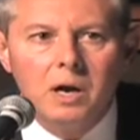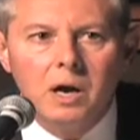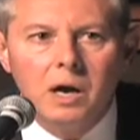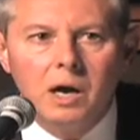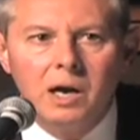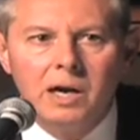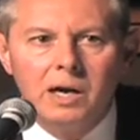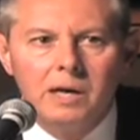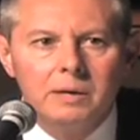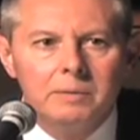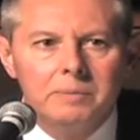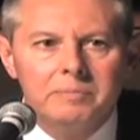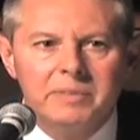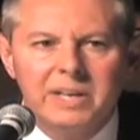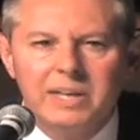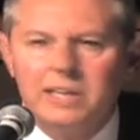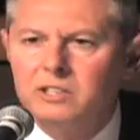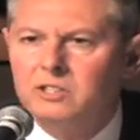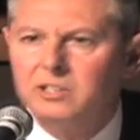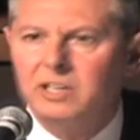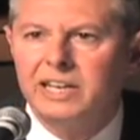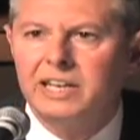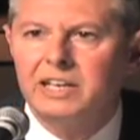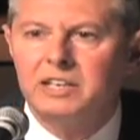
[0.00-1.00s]
I think
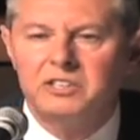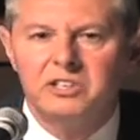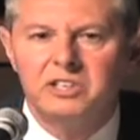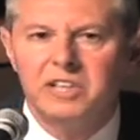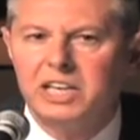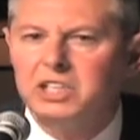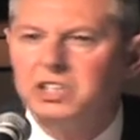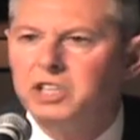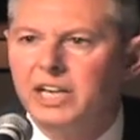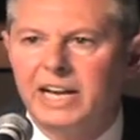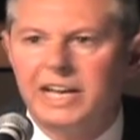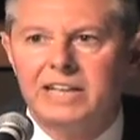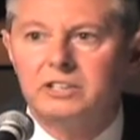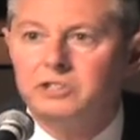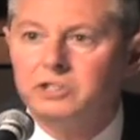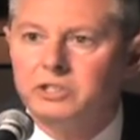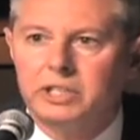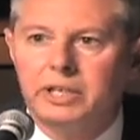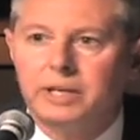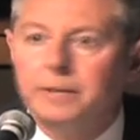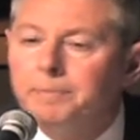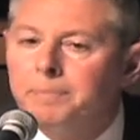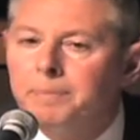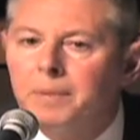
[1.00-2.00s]
it's like Section
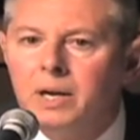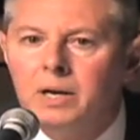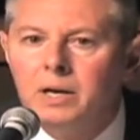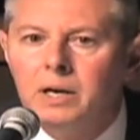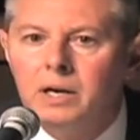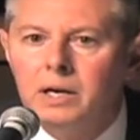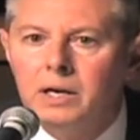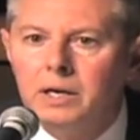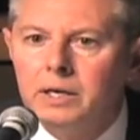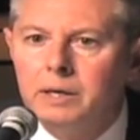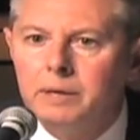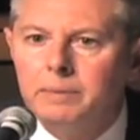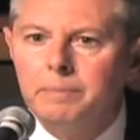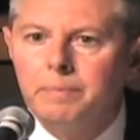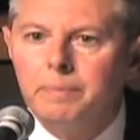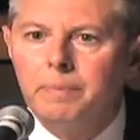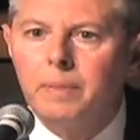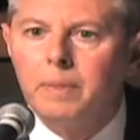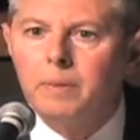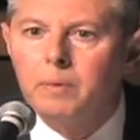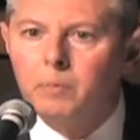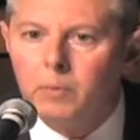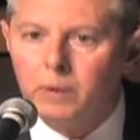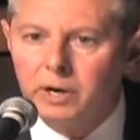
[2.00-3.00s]
8C,
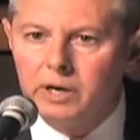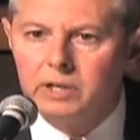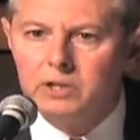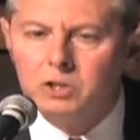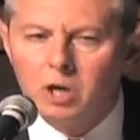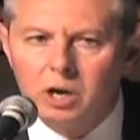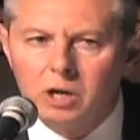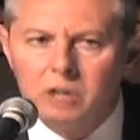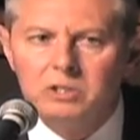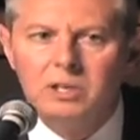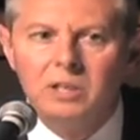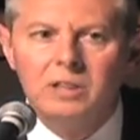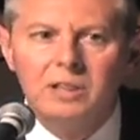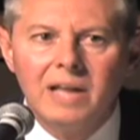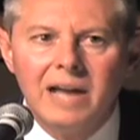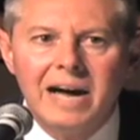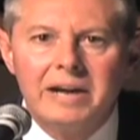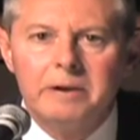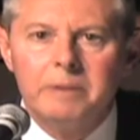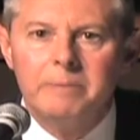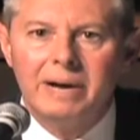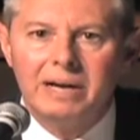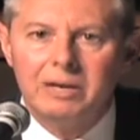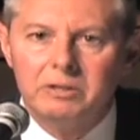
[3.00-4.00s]
where it talks a
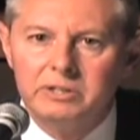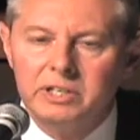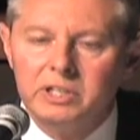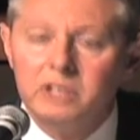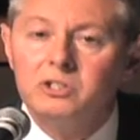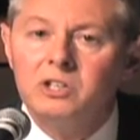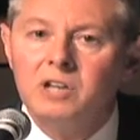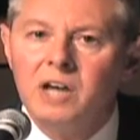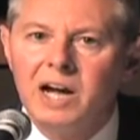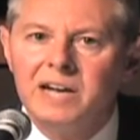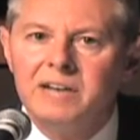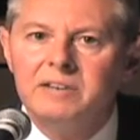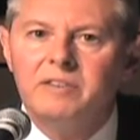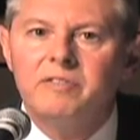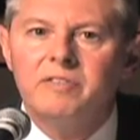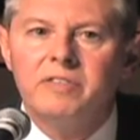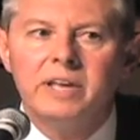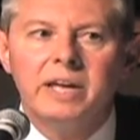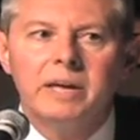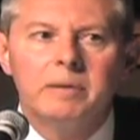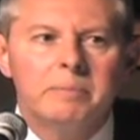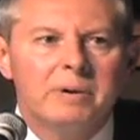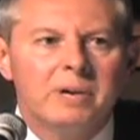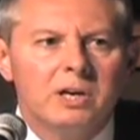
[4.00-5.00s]
lot about this kind of
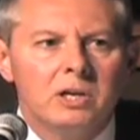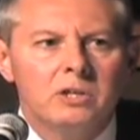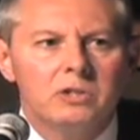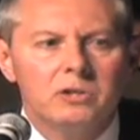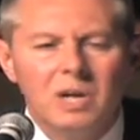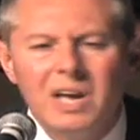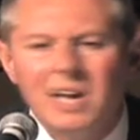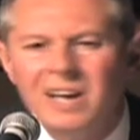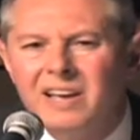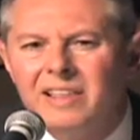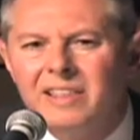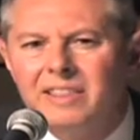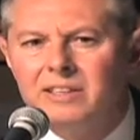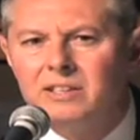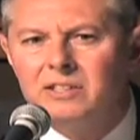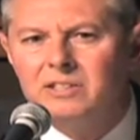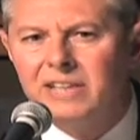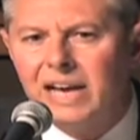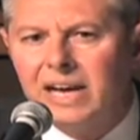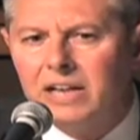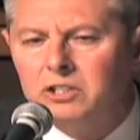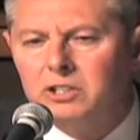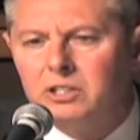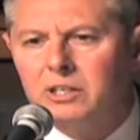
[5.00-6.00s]
thing because
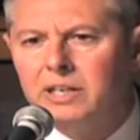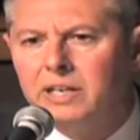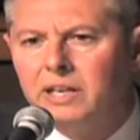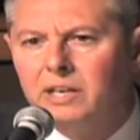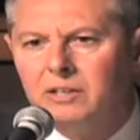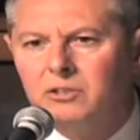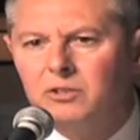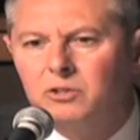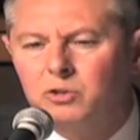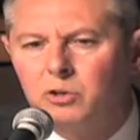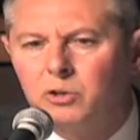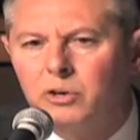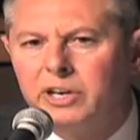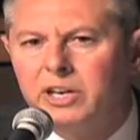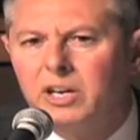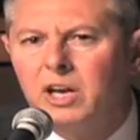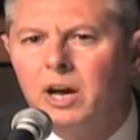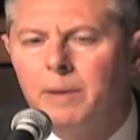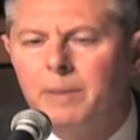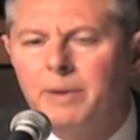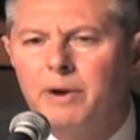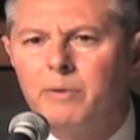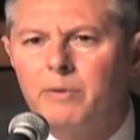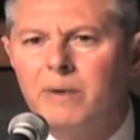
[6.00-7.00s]
this actually started
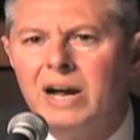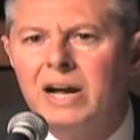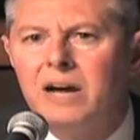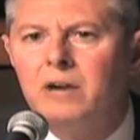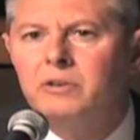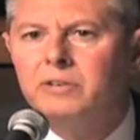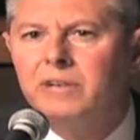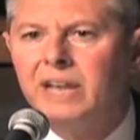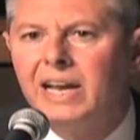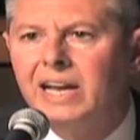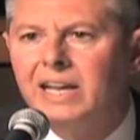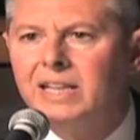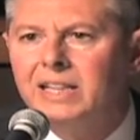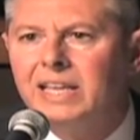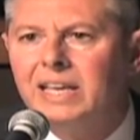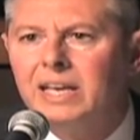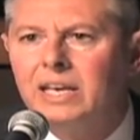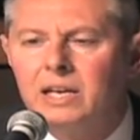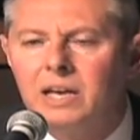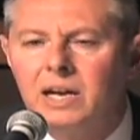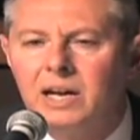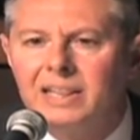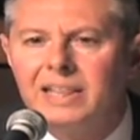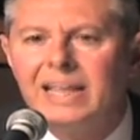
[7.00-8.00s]
coming around in
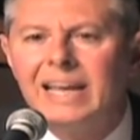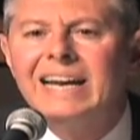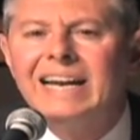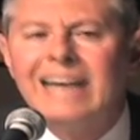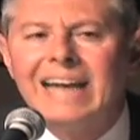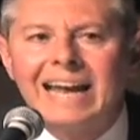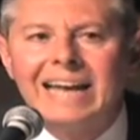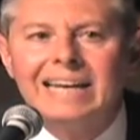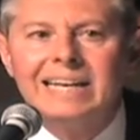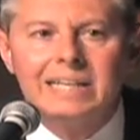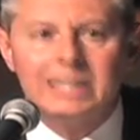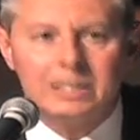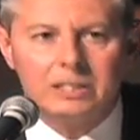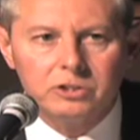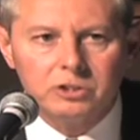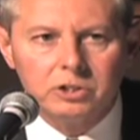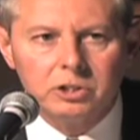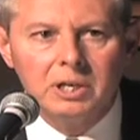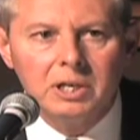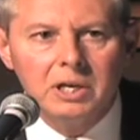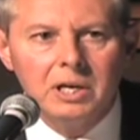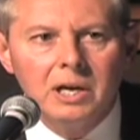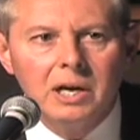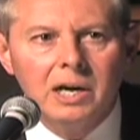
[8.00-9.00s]
the late
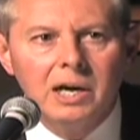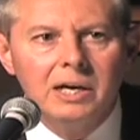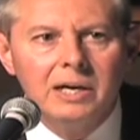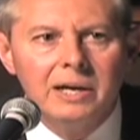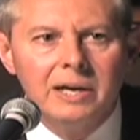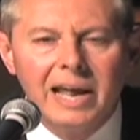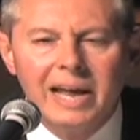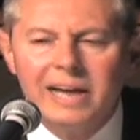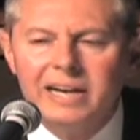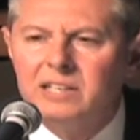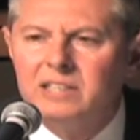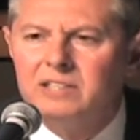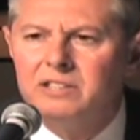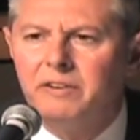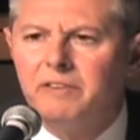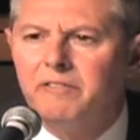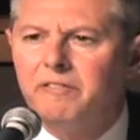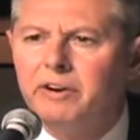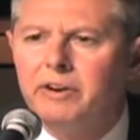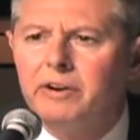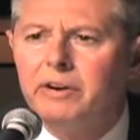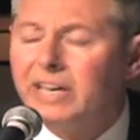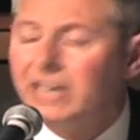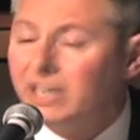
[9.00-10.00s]
80s. And it's a
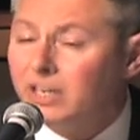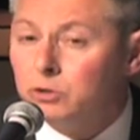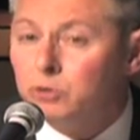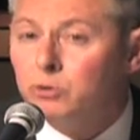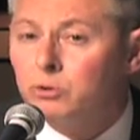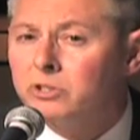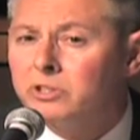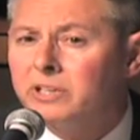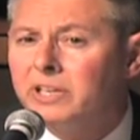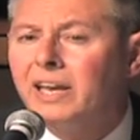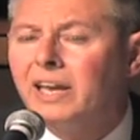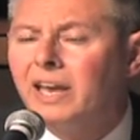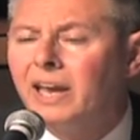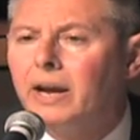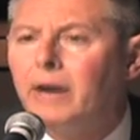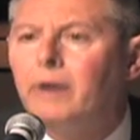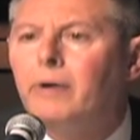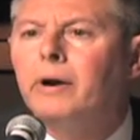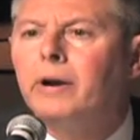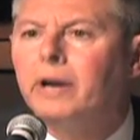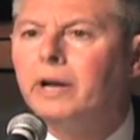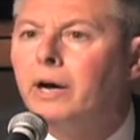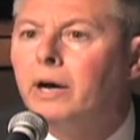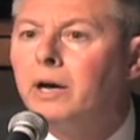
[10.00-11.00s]
very interesting
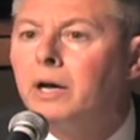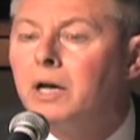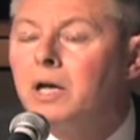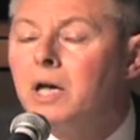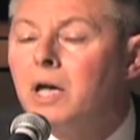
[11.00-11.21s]
area.